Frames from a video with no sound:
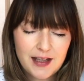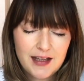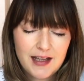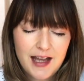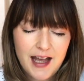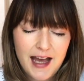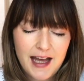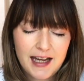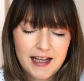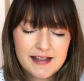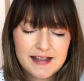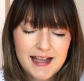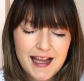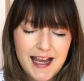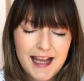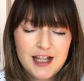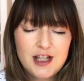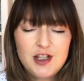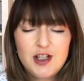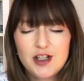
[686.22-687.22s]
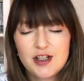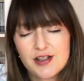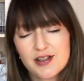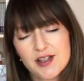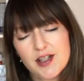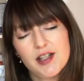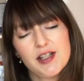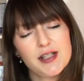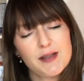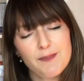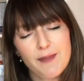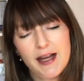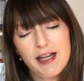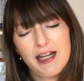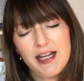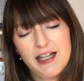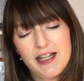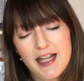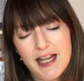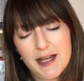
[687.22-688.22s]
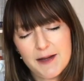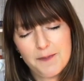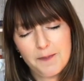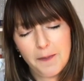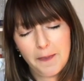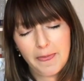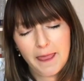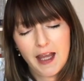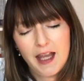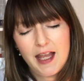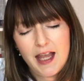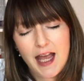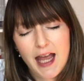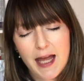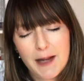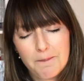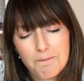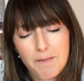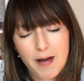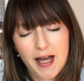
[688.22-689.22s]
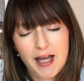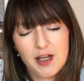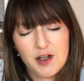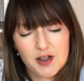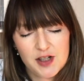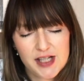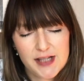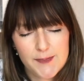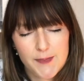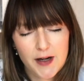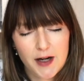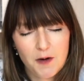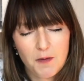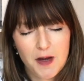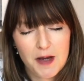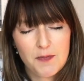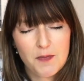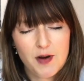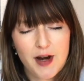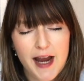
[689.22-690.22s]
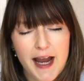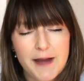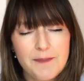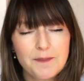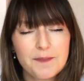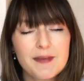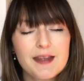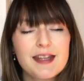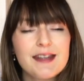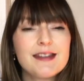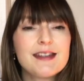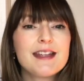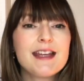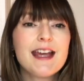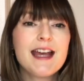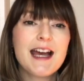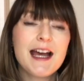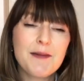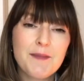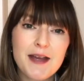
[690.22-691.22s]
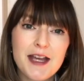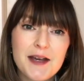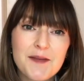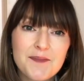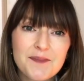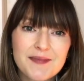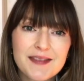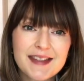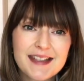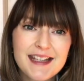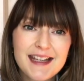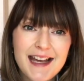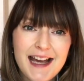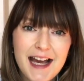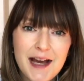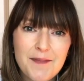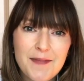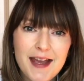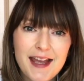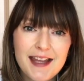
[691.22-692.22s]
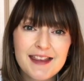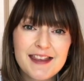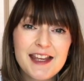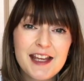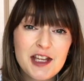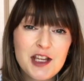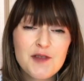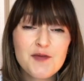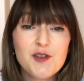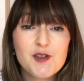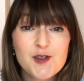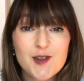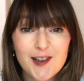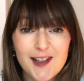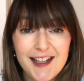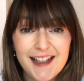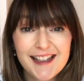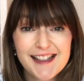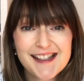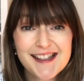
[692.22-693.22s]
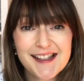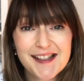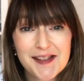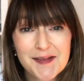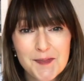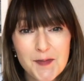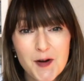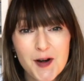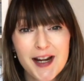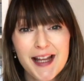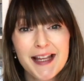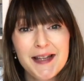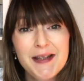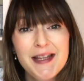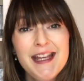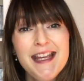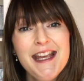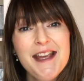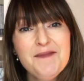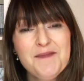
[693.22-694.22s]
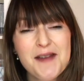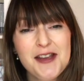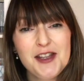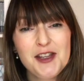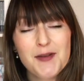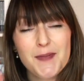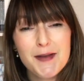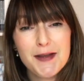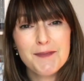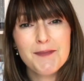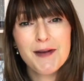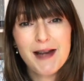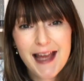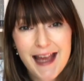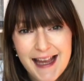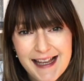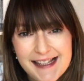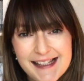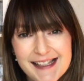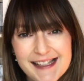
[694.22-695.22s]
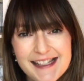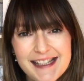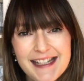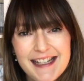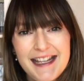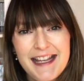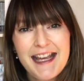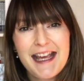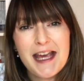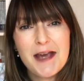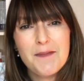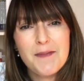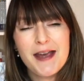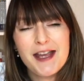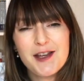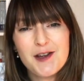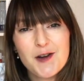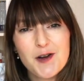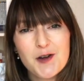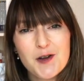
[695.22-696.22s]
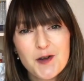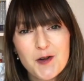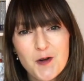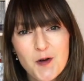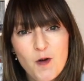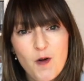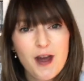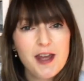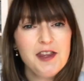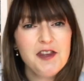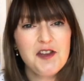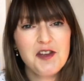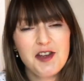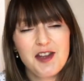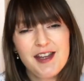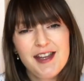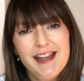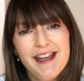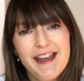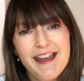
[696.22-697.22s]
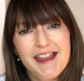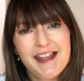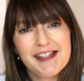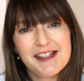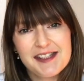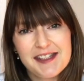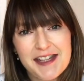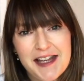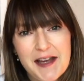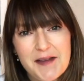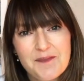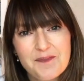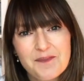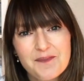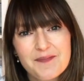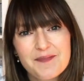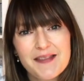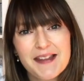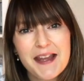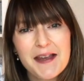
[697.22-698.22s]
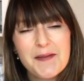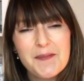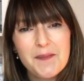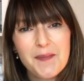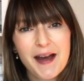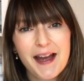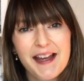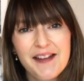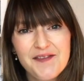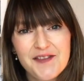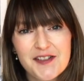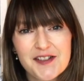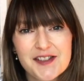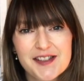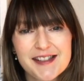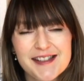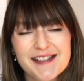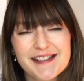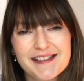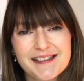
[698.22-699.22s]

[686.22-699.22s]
And it's in your Son's mighty name and by your Spirit we pray. Amen. Amen. Thank you for joining us this morning. May you be blessed, and may God go with you this day. Bye, folks.